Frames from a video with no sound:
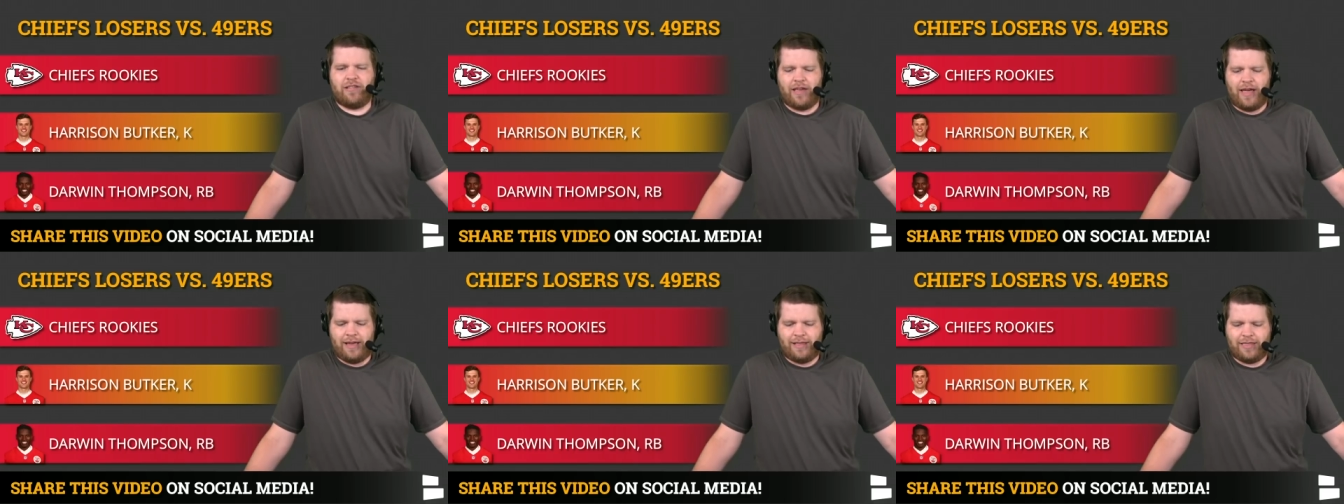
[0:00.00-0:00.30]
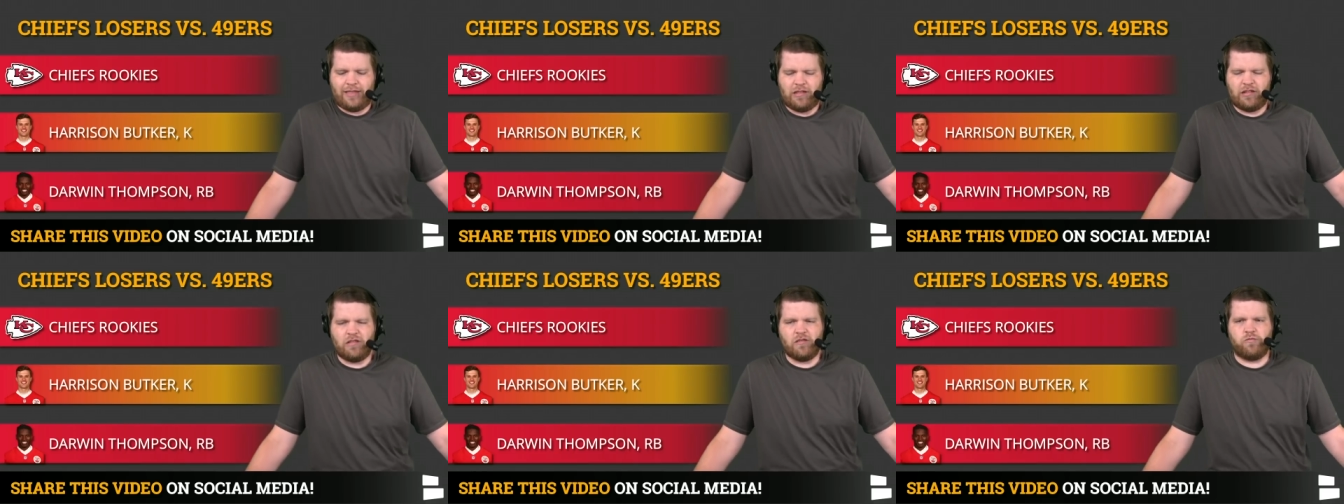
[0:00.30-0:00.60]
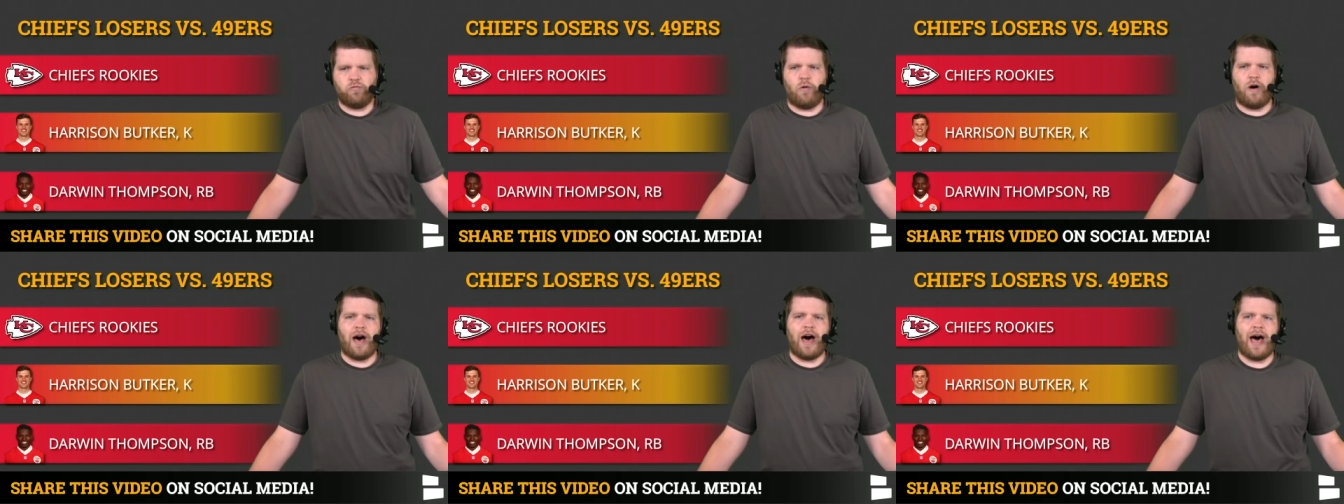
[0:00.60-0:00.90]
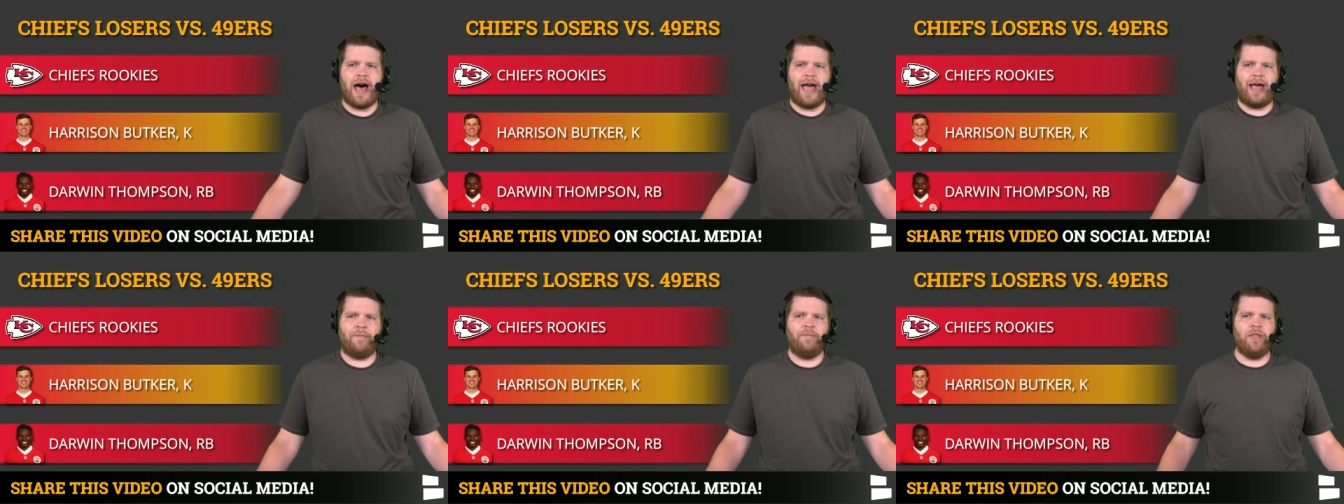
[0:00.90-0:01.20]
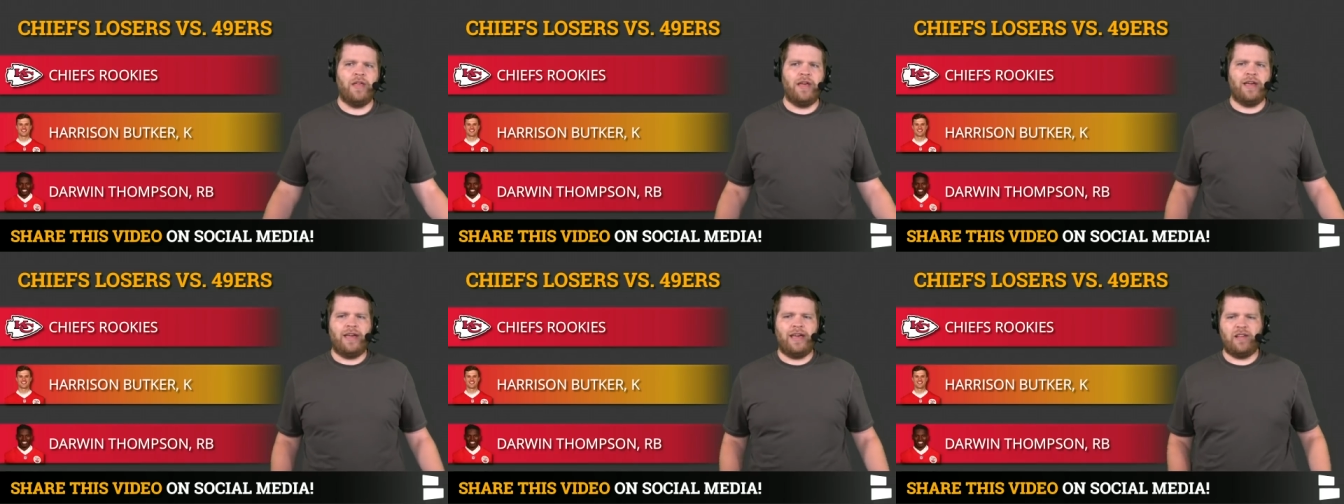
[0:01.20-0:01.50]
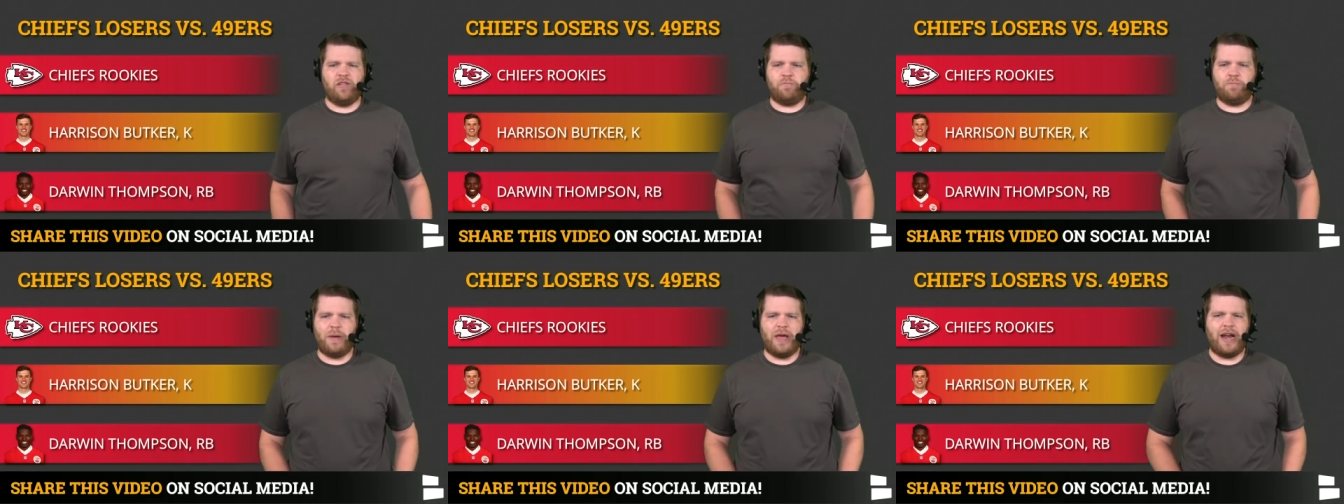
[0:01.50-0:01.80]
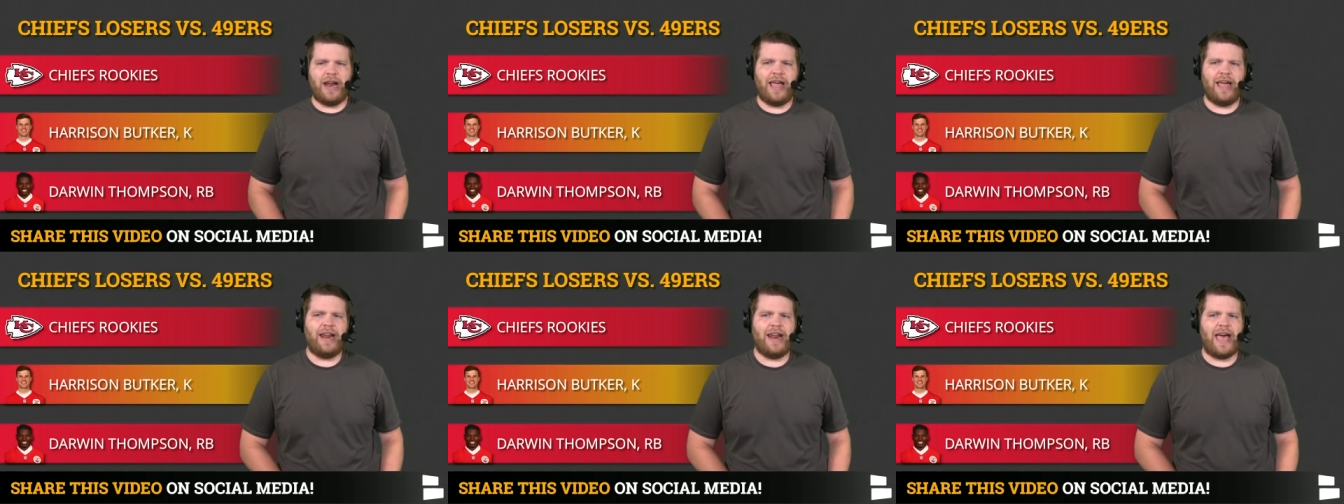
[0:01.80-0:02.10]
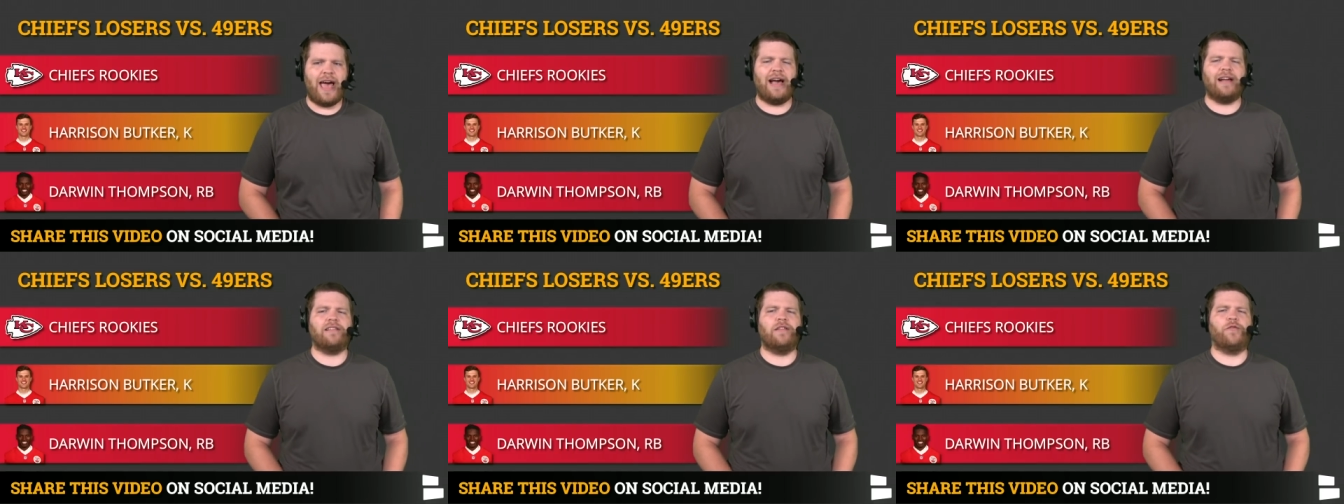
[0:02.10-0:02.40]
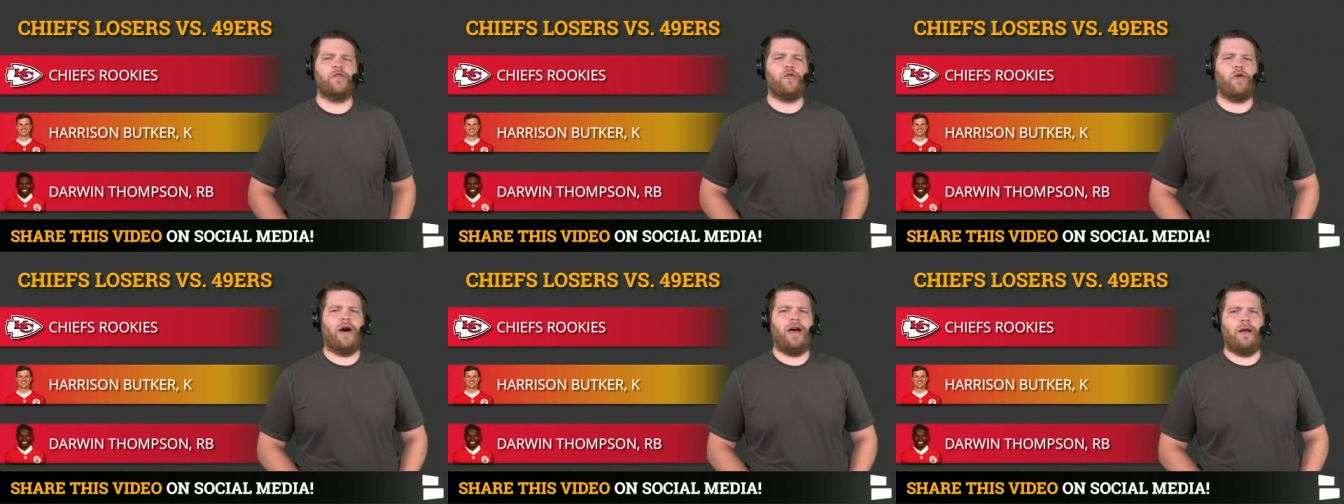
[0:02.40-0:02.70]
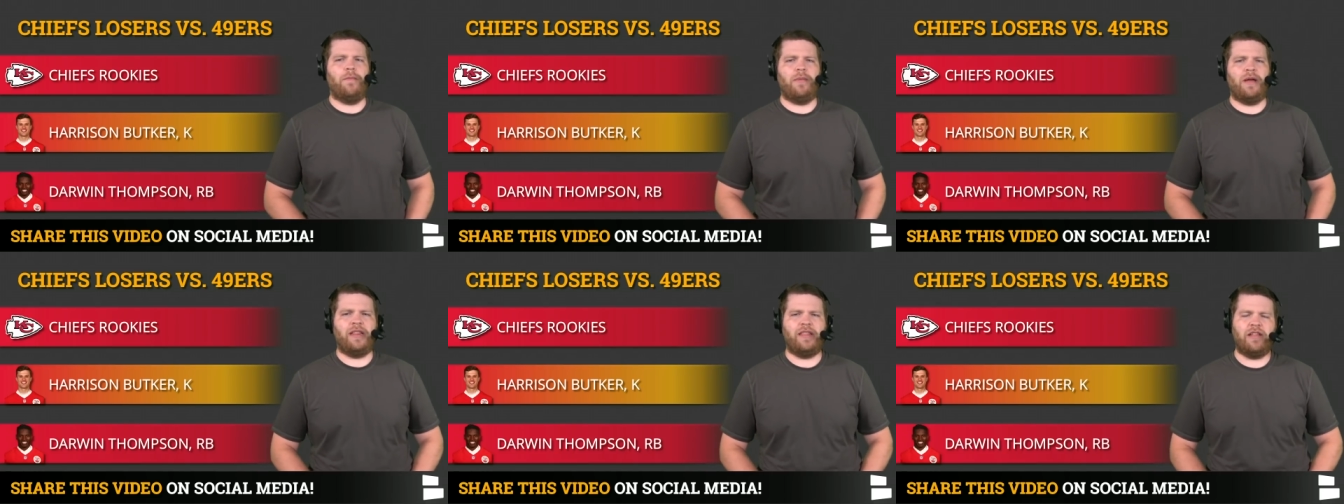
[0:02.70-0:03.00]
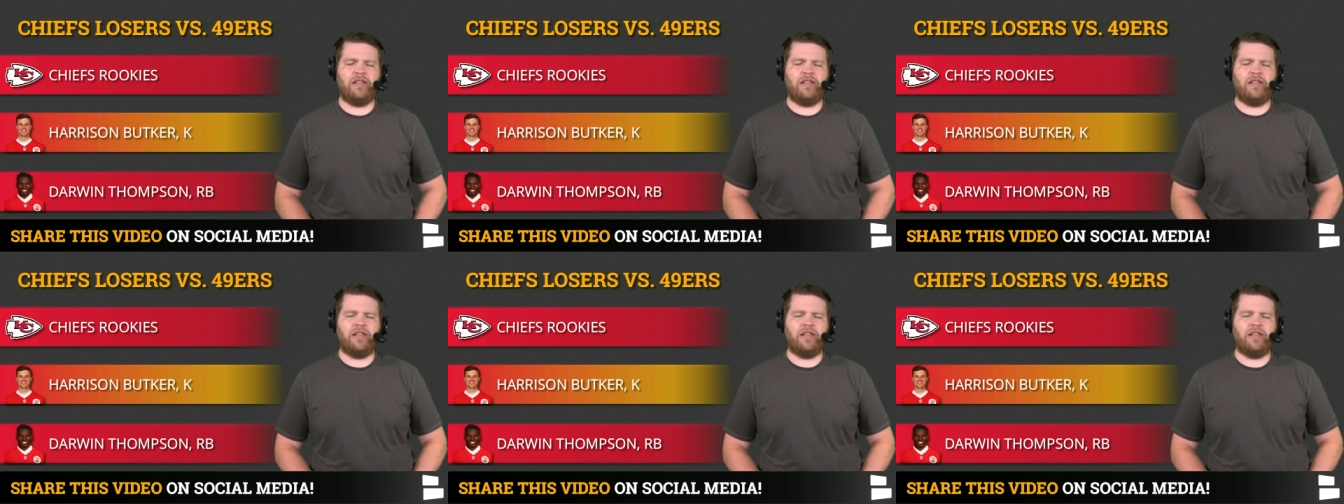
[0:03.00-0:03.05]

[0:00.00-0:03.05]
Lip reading: Like, this is why he's been inactive quite a bit.